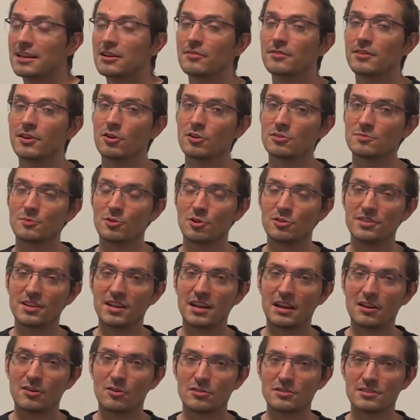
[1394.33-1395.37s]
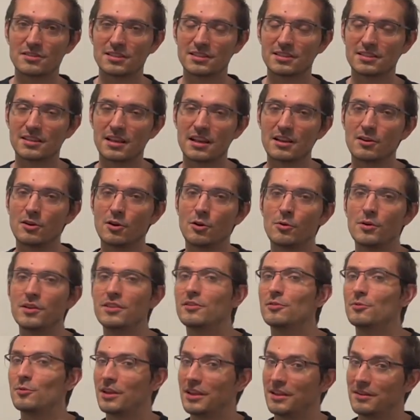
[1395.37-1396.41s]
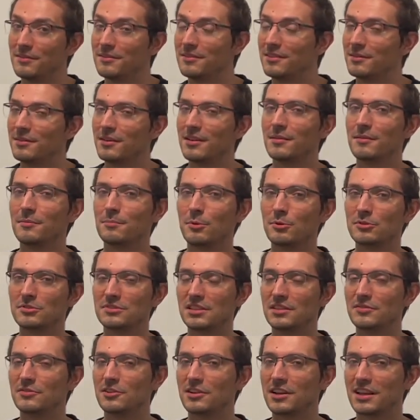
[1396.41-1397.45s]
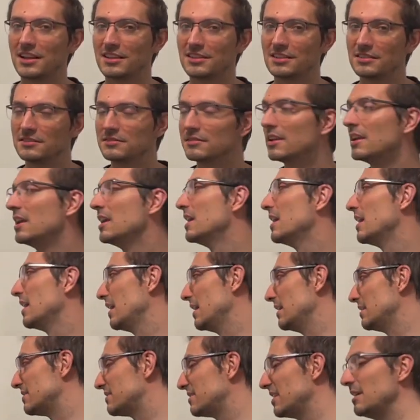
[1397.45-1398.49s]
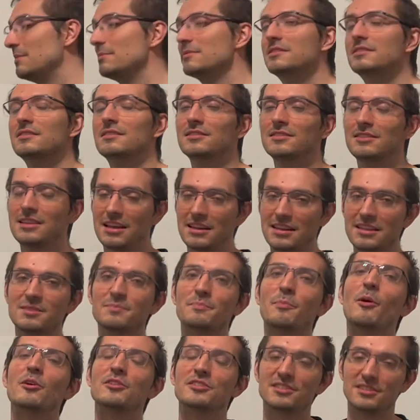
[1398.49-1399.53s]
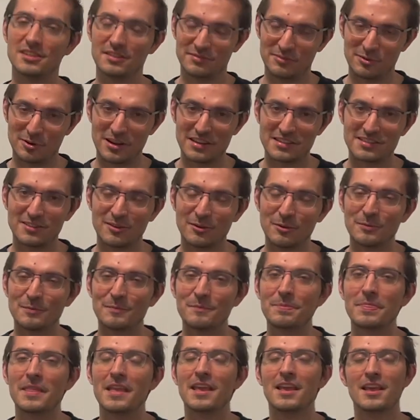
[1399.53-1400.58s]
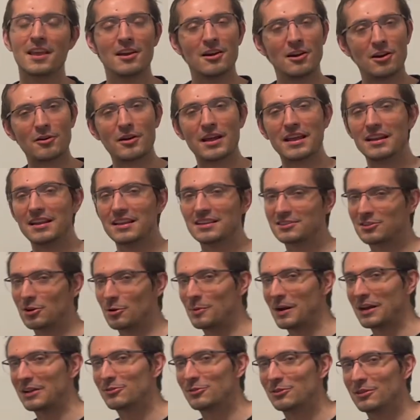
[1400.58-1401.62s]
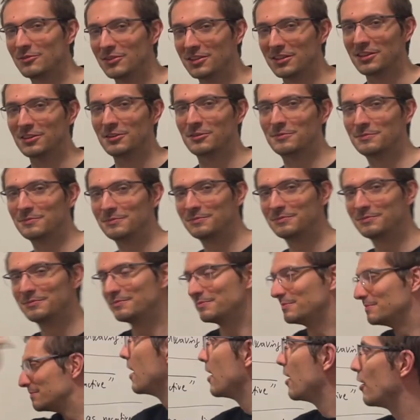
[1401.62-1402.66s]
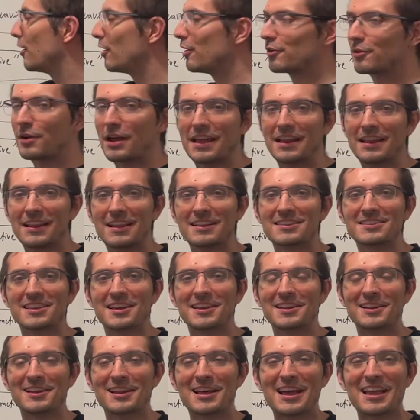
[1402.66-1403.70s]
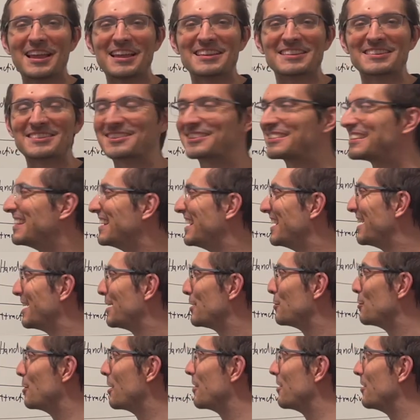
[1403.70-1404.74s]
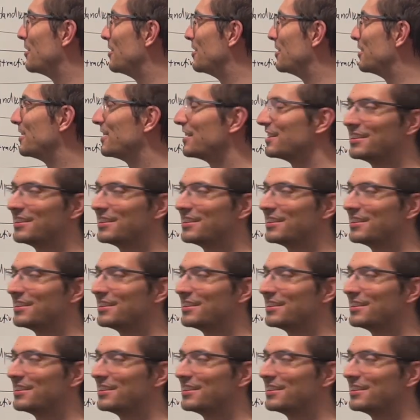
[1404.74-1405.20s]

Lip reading: of the cosmological constant can go either way, positive or negative. It seems that it's positive for us, though. All right, let's go back to the video. All right, let's analyze whether